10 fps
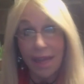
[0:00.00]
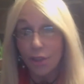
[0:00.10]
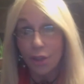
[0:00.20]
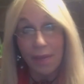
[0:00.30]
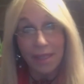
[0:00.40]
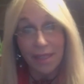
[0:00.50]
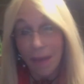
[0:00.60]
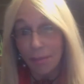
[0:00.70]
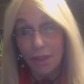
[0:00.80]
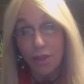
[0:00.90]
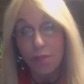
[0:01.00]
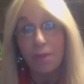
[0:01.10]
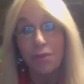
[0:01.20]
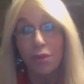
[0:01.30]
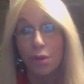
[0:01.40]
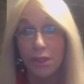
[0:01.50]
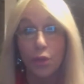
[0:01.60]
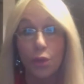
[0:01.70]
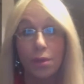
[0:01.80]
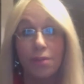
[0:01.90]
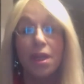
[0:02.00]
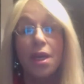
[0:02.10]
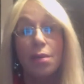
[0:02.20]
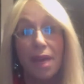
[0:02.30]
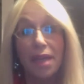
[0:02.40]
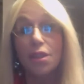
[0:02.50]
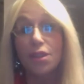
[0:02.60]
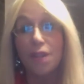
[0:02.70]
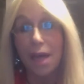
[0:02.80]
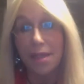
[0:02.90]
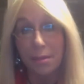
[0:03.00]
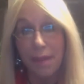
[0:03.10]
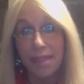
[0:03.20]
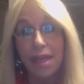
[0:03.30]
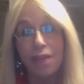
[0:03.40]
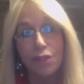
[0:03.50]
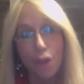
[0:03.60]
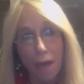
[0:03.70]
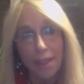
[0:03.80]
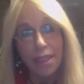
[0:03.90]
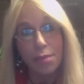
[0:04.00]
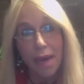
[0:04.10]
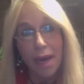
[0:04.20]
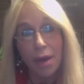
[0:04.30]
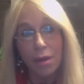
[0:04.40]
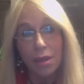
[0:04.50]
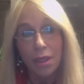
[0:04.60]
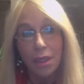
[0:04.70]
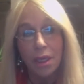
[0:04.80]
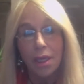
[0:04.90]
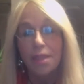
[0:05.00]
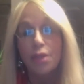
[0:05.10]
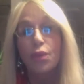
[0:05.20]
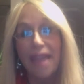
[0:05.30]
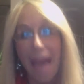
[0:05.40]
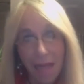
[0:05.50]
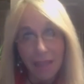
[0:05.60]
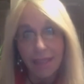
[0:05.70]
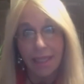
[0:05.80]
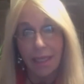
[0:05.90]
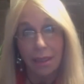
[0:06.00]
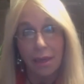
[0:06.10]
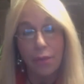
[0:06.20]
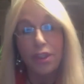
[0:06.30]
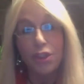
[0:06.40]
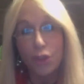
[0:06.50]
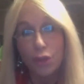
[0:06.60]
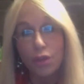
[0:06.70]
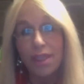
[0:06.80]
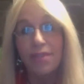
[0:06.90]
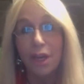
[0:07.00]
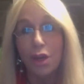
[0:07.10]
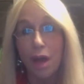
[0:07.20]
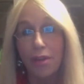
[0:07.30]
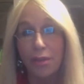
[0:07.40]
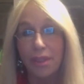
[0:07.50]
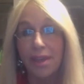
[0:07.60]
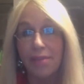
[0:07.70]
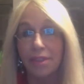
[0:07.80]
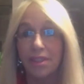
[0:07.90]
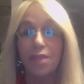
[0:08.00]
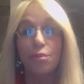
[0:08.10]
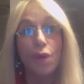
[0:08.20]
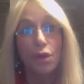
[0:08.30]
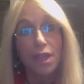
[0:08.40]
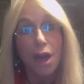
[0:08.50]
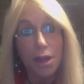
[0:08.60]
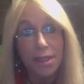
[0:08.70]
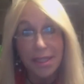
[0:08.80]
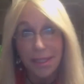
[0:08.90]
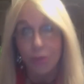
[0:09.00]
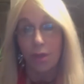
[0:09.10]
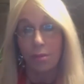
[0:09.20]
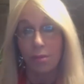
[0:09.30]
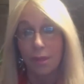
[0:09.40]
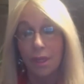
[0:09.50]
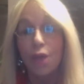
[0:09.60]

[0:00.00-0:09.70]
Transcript: that term had not been used before. It was a group of medical docs and myself talking about the reality that we do live on all three levels. And the broken heart syndrome